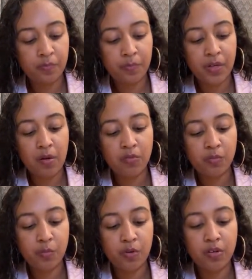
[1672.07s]
But I was
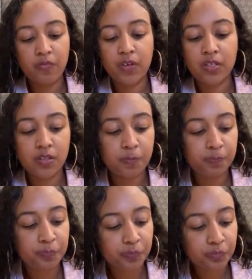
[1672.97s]
born and raised
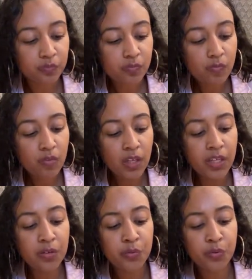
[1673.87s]

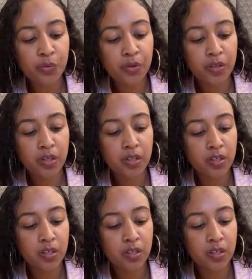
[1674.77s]
in New York.